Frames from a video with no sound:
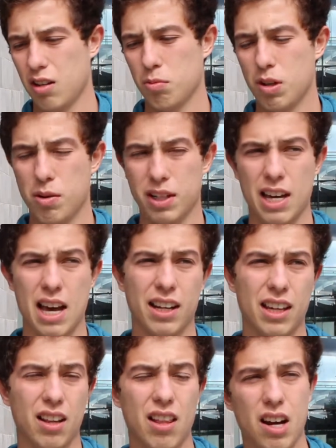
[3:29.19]
where we had to
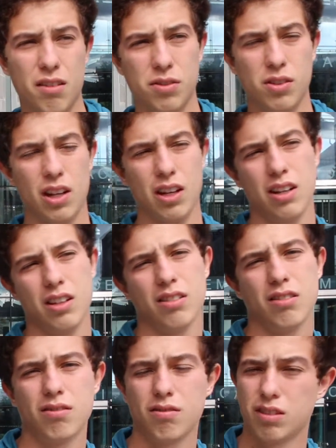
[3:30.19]
get a lot
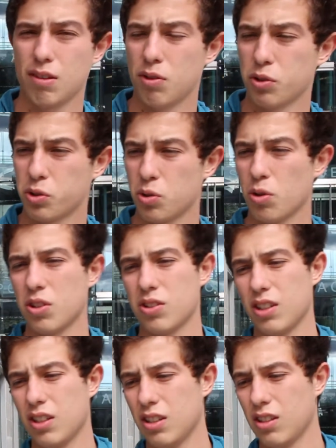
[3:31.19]
of different
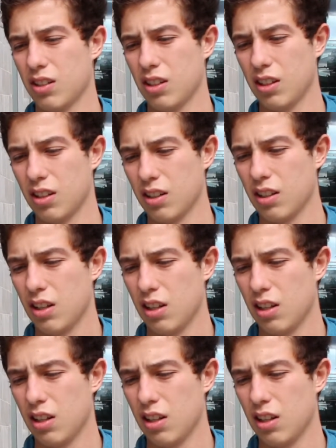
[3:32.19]
sources and